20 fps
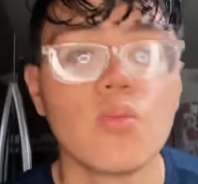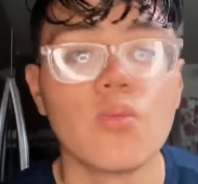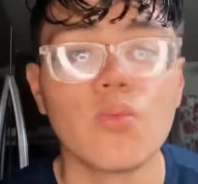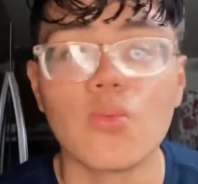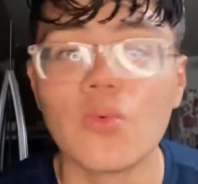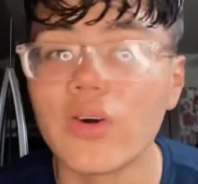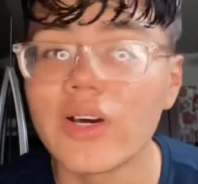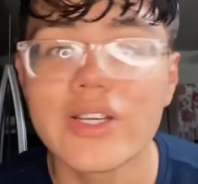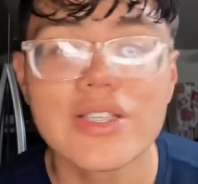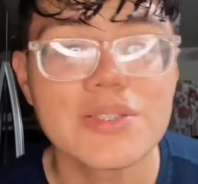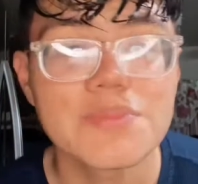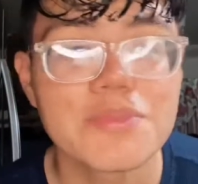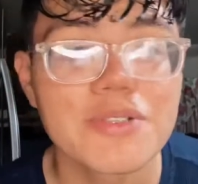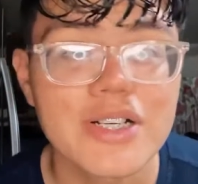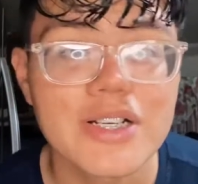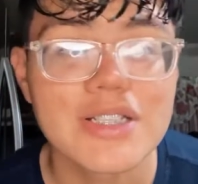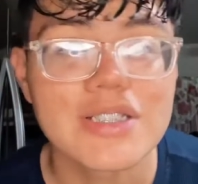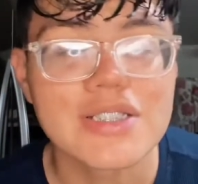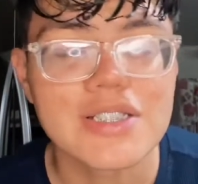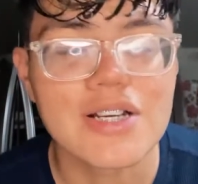What is up,
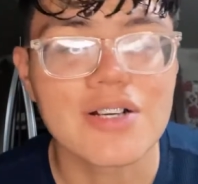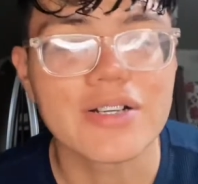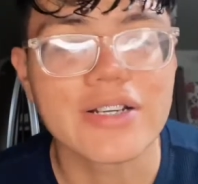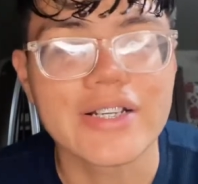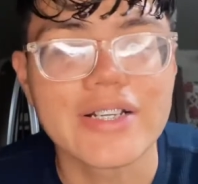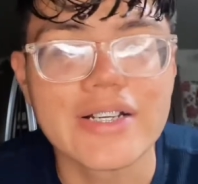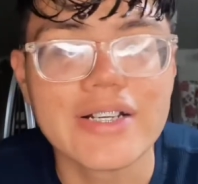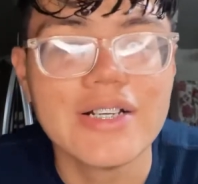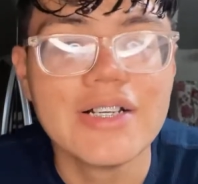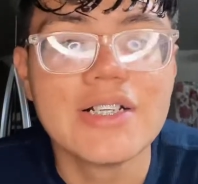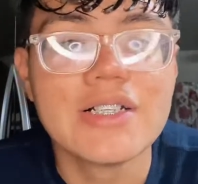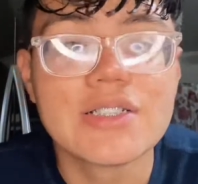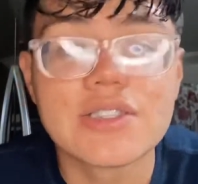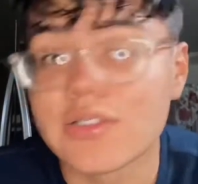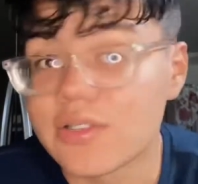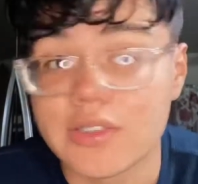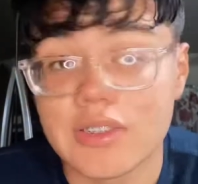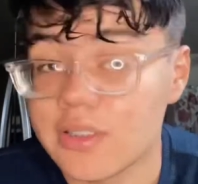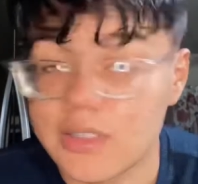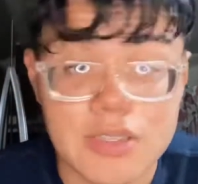you guys? Okay,
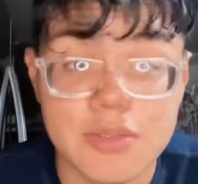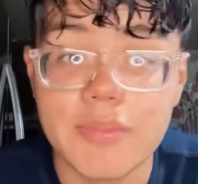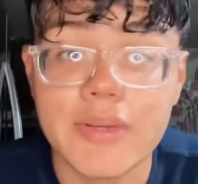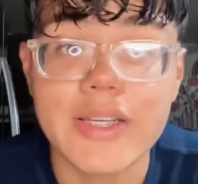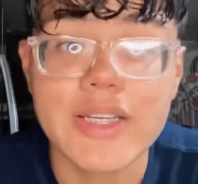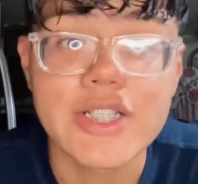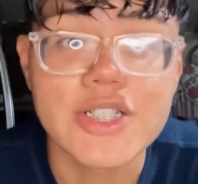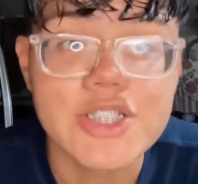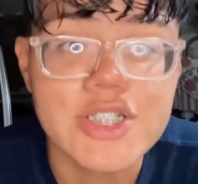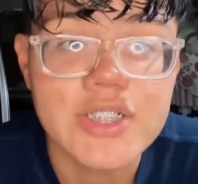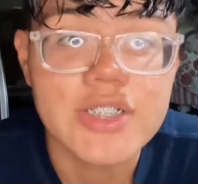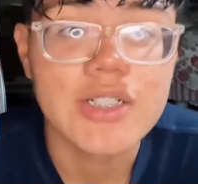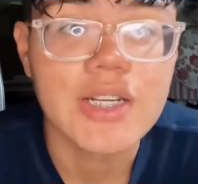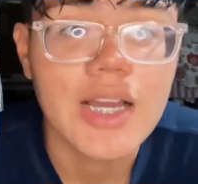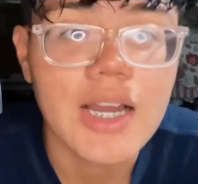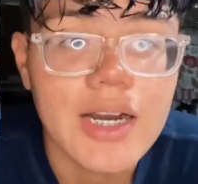so this is my kitchen.